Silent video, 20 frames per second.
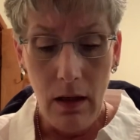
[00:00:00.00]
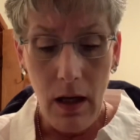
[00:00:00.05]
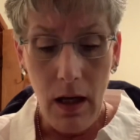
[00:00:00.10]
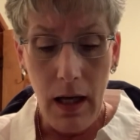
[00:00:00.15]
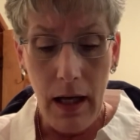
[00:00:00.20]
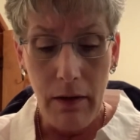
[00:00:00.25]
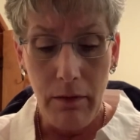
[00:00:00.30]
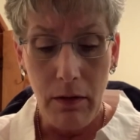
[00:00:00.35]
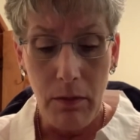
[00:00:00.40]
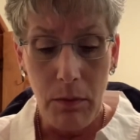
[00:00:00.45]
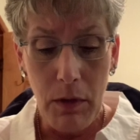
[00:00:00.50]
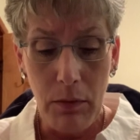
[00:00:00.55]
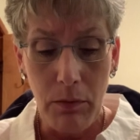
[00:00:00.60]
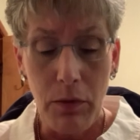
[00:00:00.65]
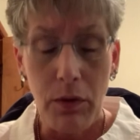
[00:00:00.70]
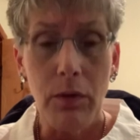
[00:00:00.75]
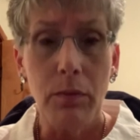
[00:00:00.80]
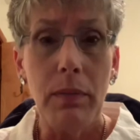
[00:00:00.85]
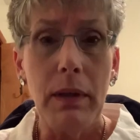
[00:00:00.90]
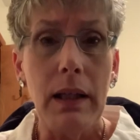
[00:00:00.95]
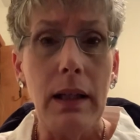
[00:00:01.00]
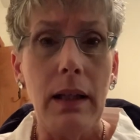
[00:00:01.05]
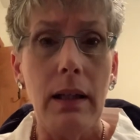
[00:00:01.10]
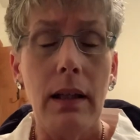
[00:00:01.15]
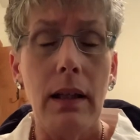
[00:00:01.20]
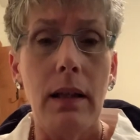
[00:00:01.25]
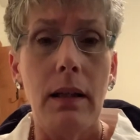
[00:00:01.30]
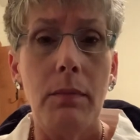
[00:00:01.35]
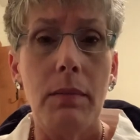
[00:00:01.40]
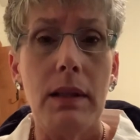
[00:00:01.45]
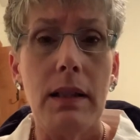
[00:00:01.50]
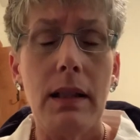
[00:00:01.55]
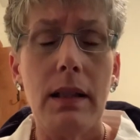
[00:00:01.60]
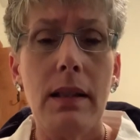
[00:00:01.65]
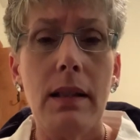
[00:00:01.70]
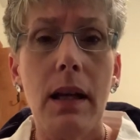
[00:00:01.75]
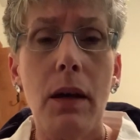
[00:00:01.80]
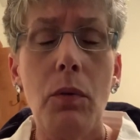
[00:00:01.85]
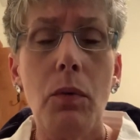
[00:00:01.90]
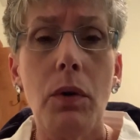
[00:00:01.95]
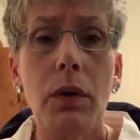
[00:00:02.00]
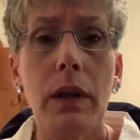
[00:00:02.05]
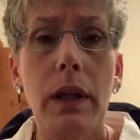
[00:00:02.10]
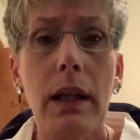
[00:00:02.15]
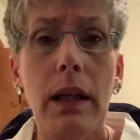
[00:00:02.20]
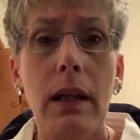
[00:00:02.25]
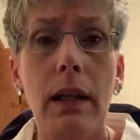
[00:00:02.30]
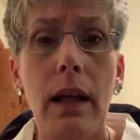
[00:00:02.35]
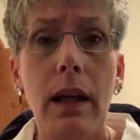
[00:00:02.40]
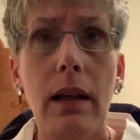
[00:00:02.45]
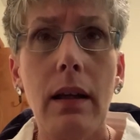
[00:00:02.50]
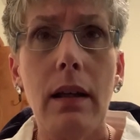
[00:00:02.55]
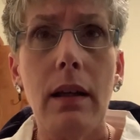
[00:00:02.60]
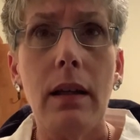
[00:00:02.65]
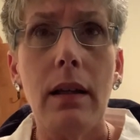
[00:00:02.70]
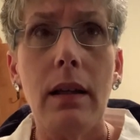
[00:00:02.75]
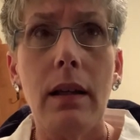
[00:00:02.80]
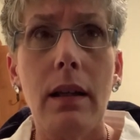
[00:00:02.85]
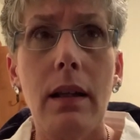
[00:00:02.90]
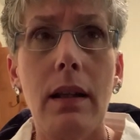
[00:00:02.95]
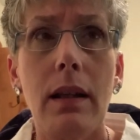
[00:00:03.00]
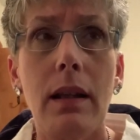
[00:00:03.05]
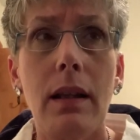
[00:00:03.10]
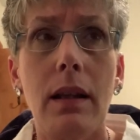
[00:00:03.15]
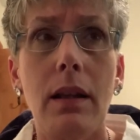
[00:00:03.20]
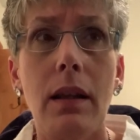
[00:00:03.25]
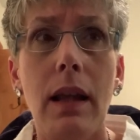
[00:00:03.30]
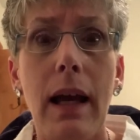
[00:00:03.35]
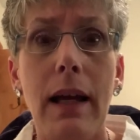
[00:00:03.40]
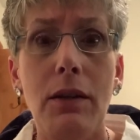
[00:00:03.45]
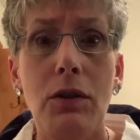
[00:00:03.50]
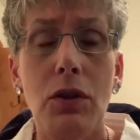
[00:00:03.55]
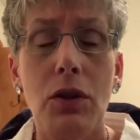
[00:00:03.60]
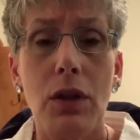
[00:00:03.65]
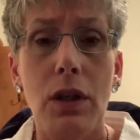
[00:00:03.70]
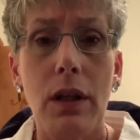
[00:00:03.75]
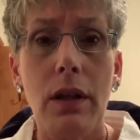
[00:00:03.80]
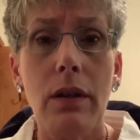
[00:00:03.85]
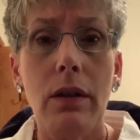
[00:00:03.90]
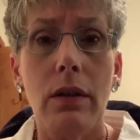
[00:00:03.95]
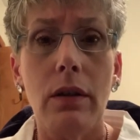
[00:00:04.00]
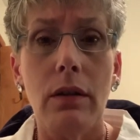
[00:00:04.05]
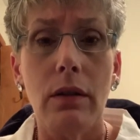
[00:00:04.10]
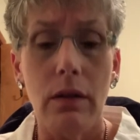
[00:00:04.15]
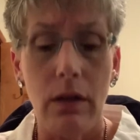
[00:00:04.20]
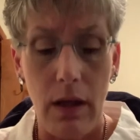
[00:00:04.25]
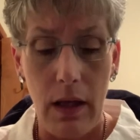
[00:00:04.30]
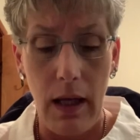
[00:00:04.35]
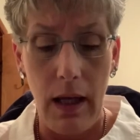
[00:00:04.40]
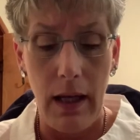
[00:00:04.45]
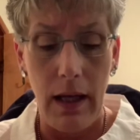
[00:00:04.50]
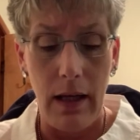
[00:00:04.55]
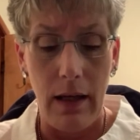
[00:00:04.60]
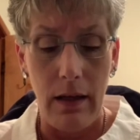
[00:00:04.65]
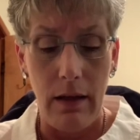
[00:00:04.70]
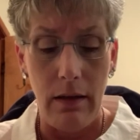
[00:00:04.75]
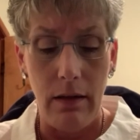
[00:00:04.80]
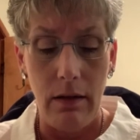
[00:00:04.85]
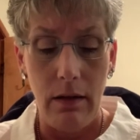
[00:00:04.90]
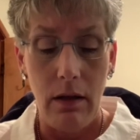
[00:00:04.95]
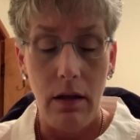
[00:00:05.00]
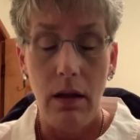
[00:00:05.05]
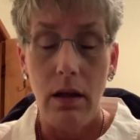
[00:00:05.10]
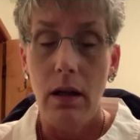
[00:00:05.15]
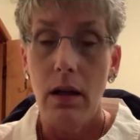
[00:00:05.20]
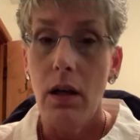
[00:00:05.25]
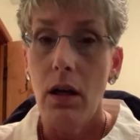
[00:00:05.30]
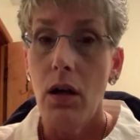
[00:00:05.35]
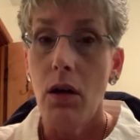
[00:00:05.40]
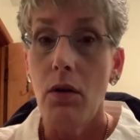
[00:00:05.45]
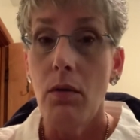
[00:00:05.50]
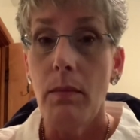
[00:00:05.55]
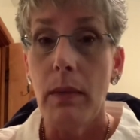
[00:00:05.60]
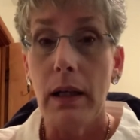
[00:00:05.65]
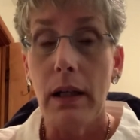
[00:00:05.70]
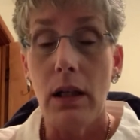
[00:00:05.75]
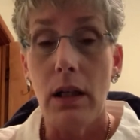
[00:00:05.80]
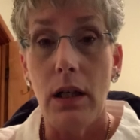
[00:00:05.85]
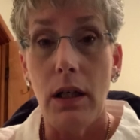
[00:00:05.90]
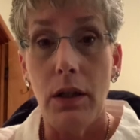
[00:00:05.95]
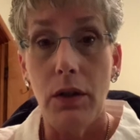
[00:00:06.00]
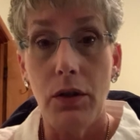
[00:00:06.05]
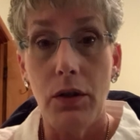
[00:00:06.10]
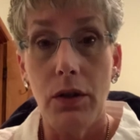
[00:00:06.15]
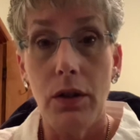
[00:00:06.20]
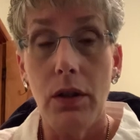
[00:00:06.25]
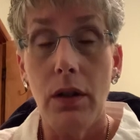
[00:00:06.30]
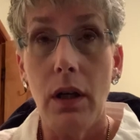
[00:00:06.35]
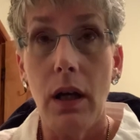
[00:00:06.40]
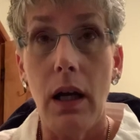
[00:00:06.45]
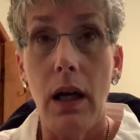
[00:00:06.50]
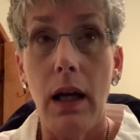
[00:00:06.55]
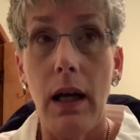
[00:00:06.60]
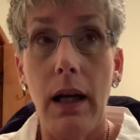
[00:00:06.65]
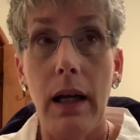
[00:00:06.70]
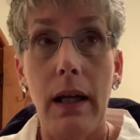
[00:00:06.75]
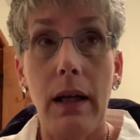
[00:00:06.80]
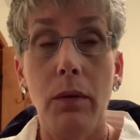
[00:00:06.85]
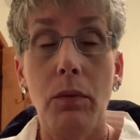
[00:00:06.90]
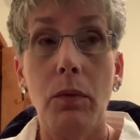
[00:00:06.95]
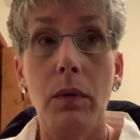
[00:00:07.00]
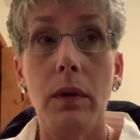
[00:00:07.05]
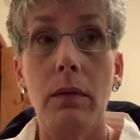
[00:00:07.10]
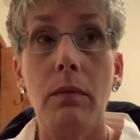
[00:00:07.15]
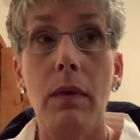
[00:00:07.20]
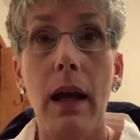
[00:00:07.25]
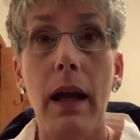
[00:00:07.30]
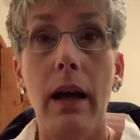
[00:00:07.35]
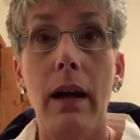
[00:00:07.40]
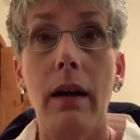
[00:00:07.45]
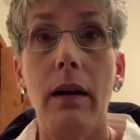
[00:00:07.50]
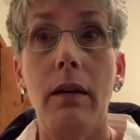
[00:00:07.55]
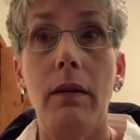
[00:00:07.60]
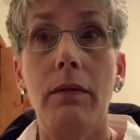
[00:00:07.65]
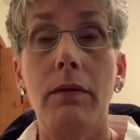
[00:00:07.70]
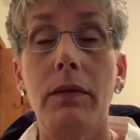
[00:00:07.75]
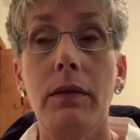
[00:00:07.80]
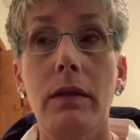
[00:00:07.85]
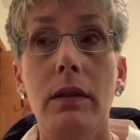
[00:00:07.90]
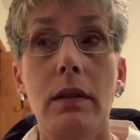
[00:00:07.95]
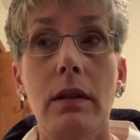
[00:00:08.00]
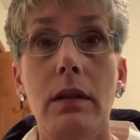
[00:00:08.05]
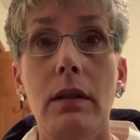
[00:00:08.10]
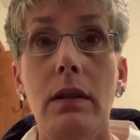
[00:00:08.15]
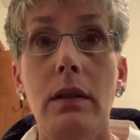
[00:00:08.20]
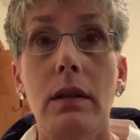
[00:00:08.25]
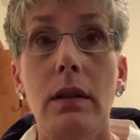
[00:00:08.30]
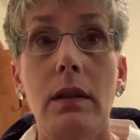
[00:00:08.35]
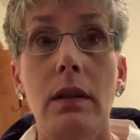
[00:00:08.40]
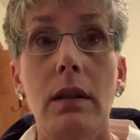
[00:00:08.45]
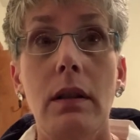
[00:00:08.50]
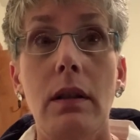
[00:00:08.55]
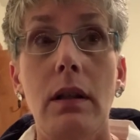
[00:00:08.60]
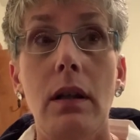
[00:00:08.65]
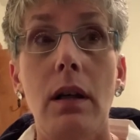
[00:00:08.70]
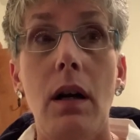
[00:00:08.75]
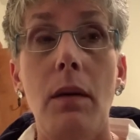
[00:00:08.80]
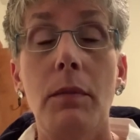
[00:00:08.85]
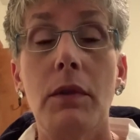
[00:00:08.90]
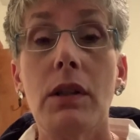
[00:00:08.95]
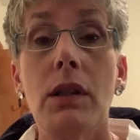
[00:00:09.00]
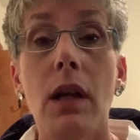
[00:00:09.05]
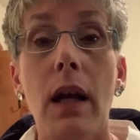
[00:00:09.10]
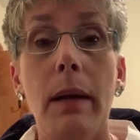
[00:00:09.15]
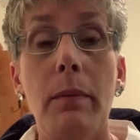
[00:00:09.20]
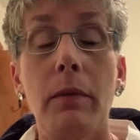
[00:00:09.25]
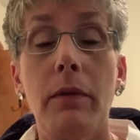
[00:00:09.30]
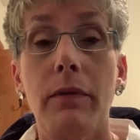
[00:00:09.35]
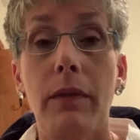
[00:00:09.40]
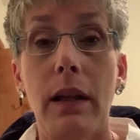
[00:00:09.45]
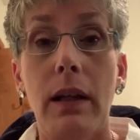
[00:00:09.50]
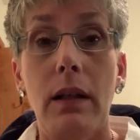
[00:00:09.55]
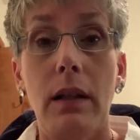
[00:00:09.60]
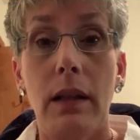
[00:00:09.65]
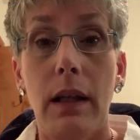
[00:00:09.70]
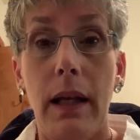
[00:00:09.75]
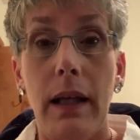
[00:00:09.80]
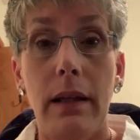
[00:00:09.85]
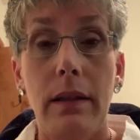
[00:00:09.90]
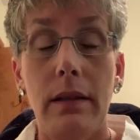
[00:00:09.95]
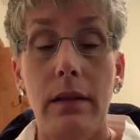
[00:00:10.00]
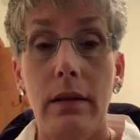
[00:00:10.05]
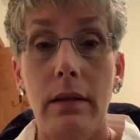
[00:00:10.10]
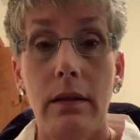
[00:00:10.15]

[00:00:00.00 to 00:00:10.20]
I remember being in a business networking the last year, and oh my gosh, I would have almost hyperventilate,